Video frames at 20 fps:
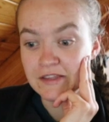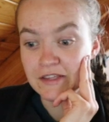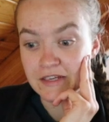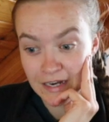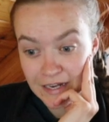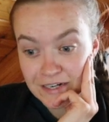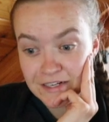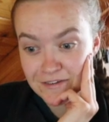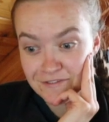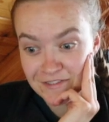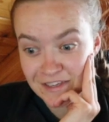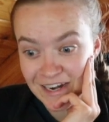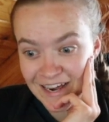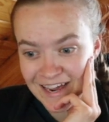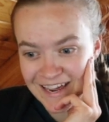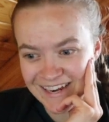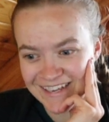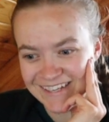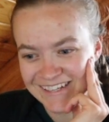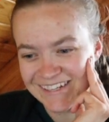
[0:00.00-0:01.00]
the Lady of the
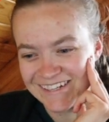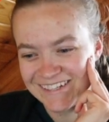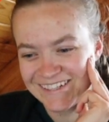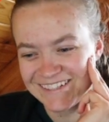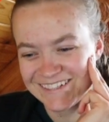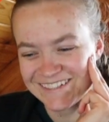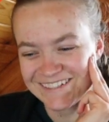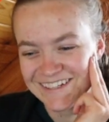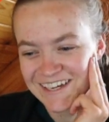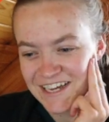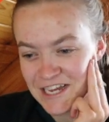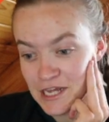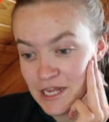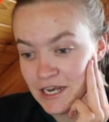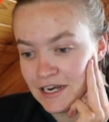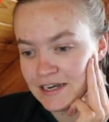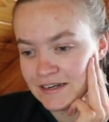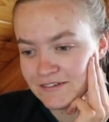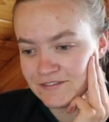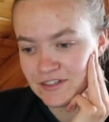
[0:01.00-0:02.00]
Lake,
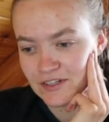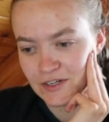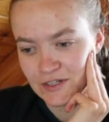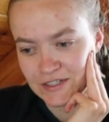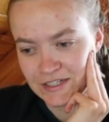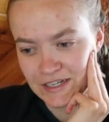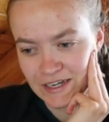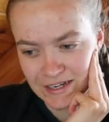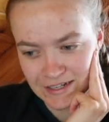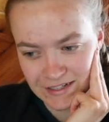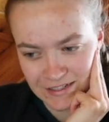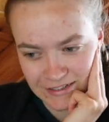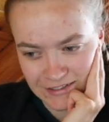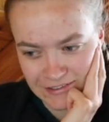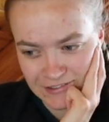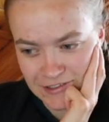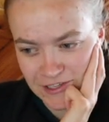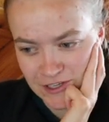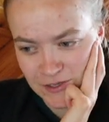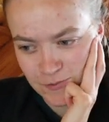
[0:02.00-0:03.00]
lived on, guiding
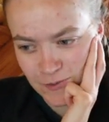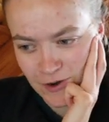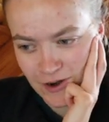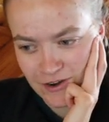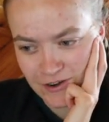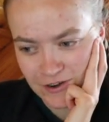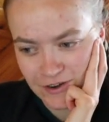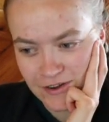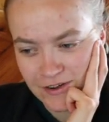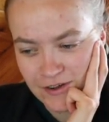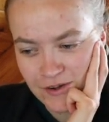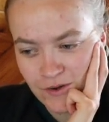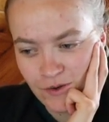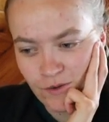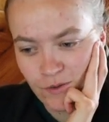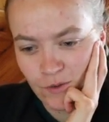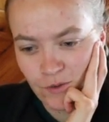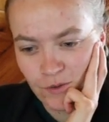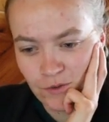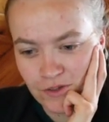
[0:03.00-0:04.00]
and inspiring
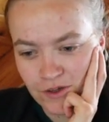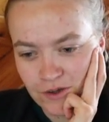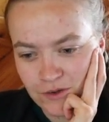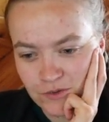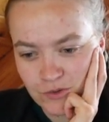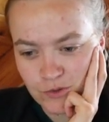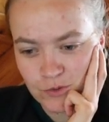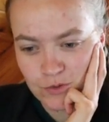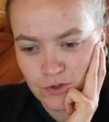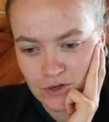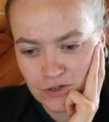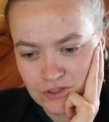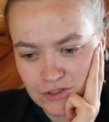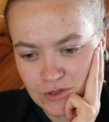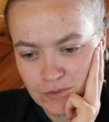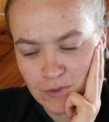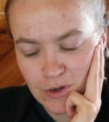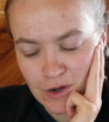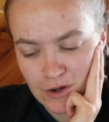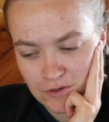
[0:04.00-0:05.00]
all those who crossed
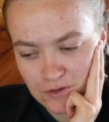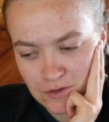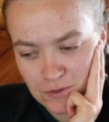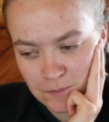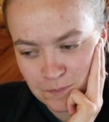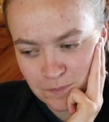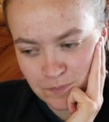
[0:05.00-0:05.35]
her path.